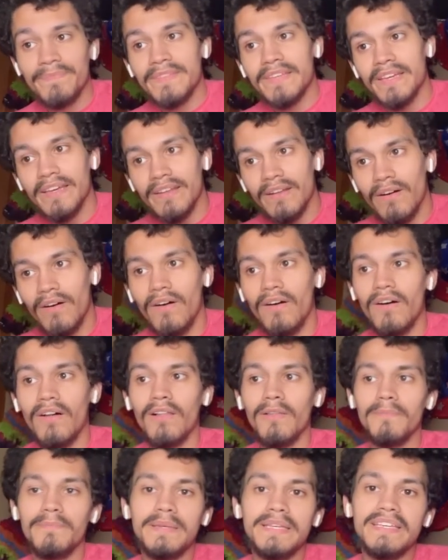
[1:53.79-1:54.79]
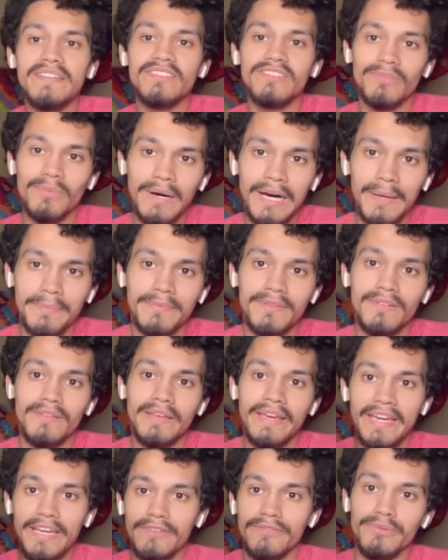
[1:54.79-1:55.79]
can all be swapped
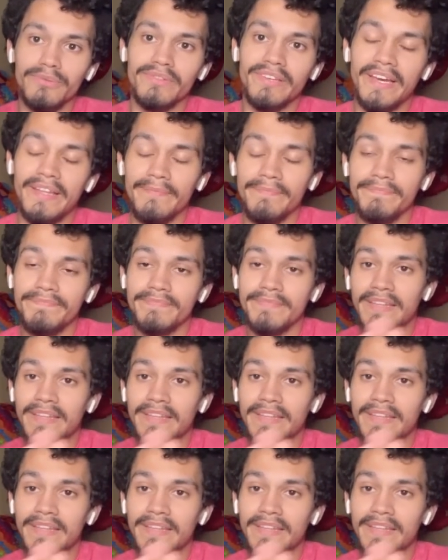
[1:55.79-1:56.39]
8 through 10.